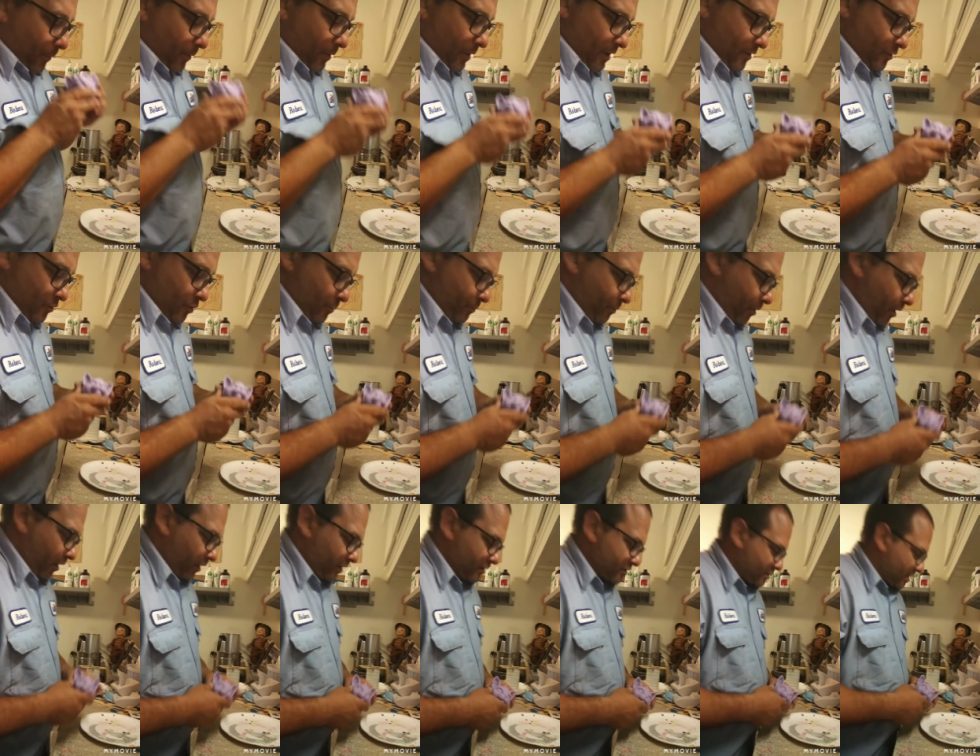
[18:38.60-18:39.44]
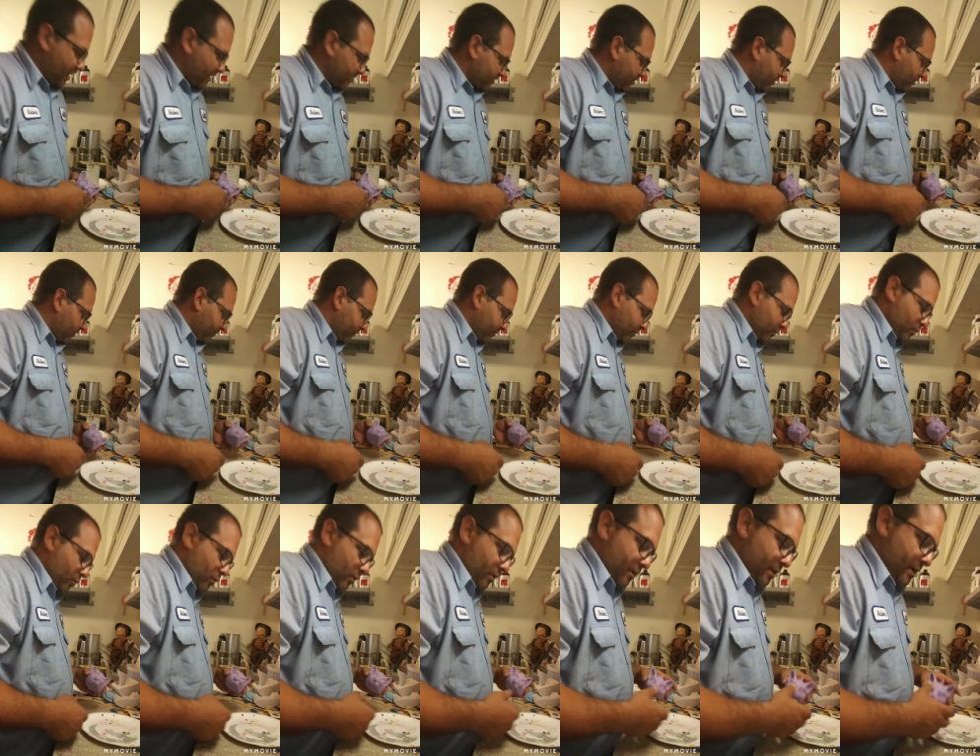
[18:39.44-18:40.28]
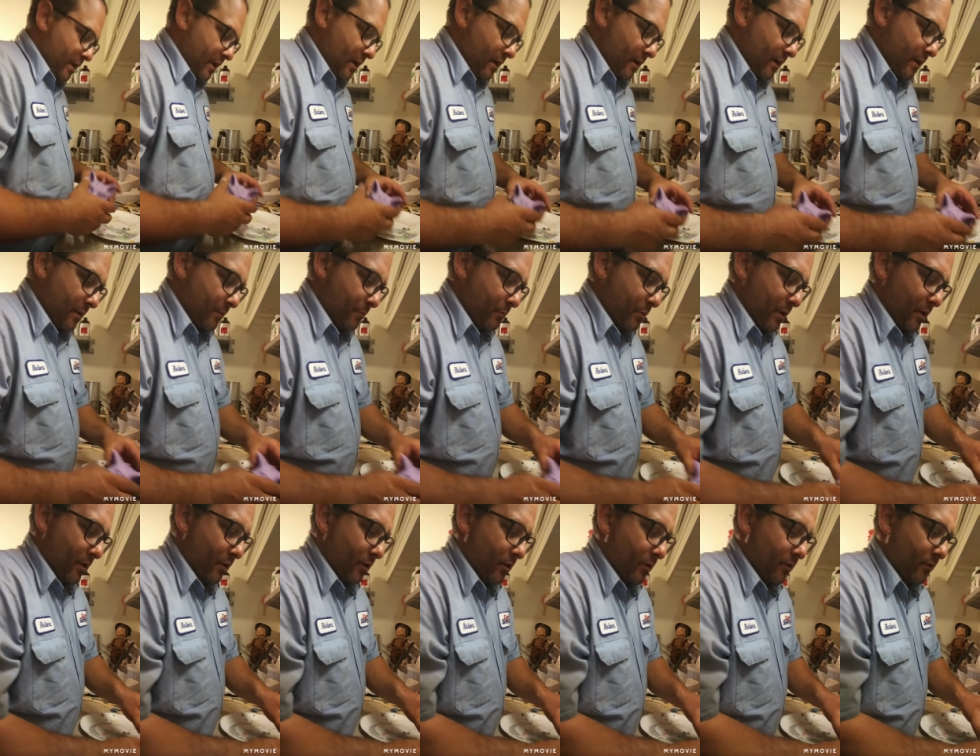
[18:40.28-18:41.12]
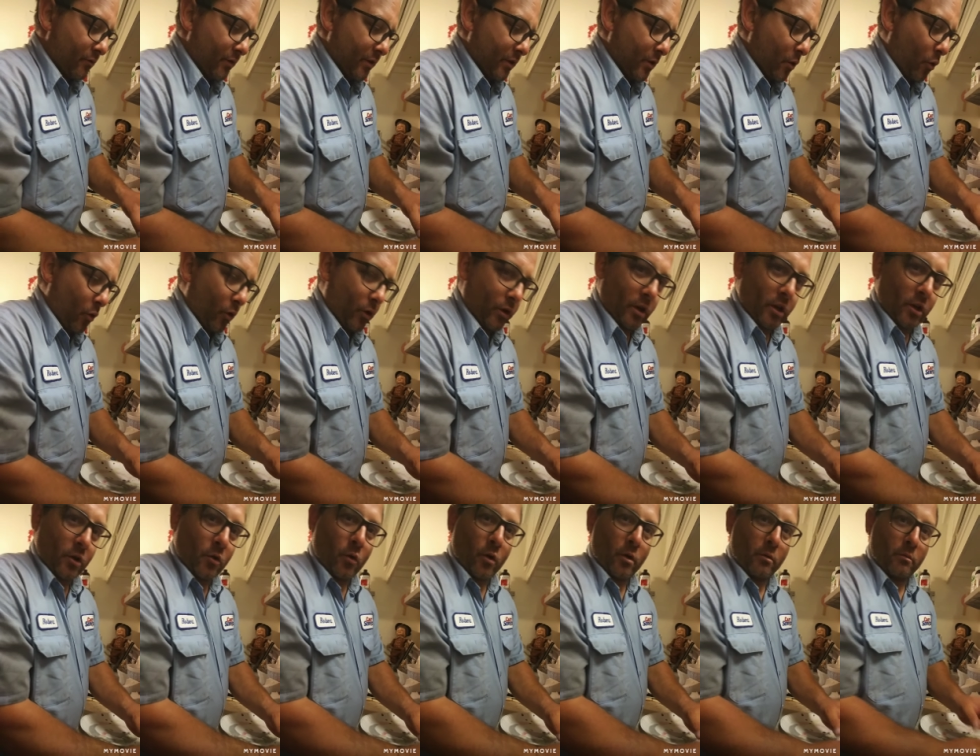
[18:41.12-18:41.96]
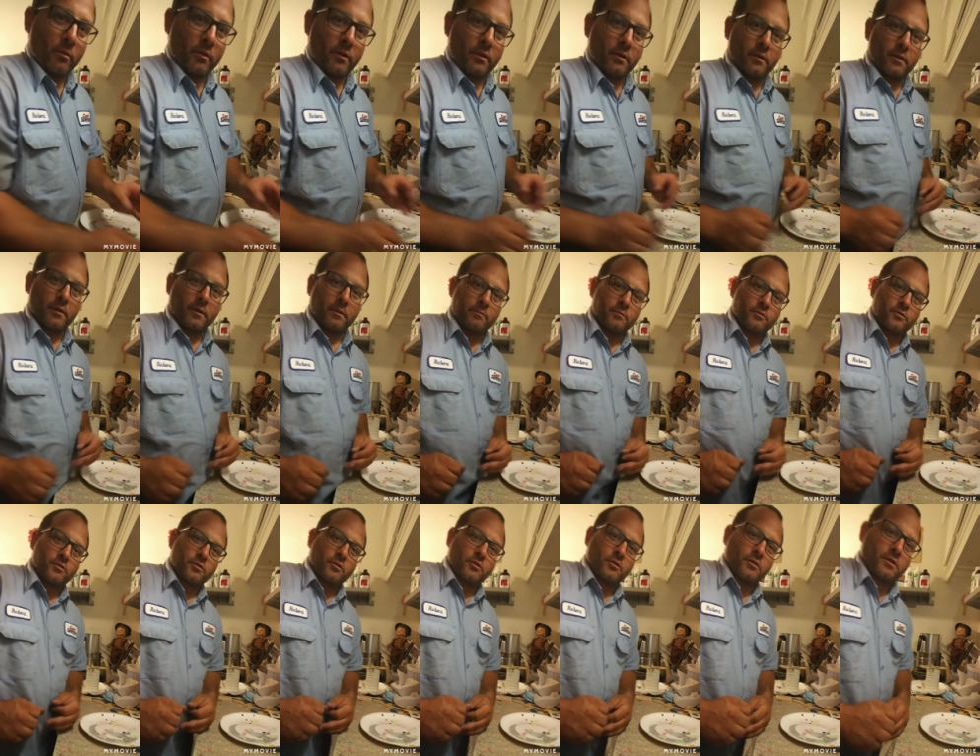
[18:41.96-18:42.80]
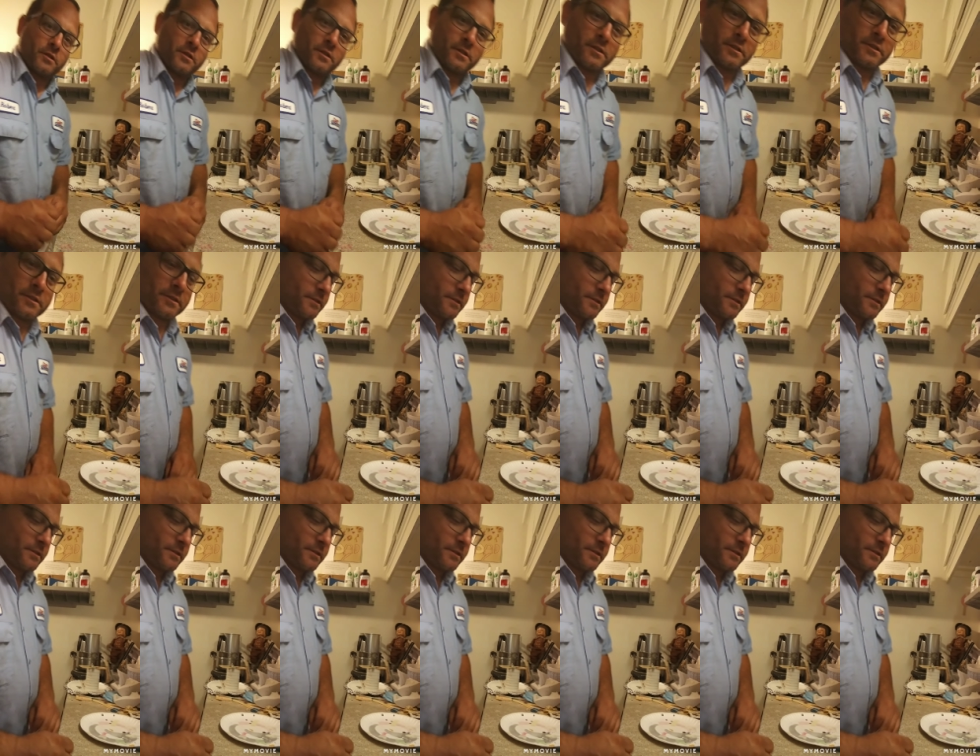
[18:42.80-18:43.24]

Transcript: I do apologize. Hopefully one day I get better recording equipment. I'm sure